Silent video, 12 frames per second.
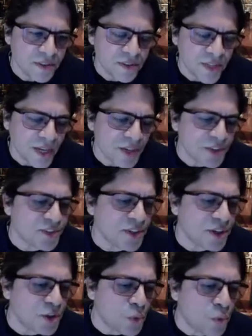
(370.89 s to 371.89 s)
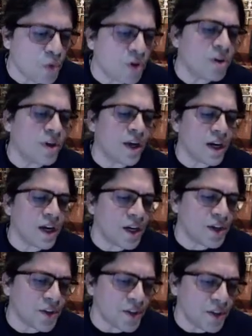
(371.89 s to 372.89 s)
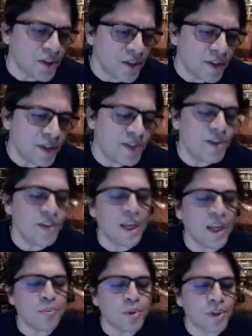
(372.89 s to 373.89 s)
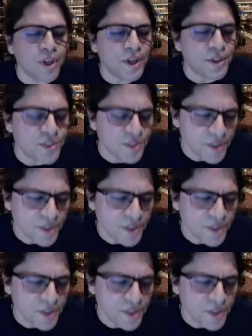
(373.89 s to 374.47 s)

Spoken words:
Not a single word I utter is in that place.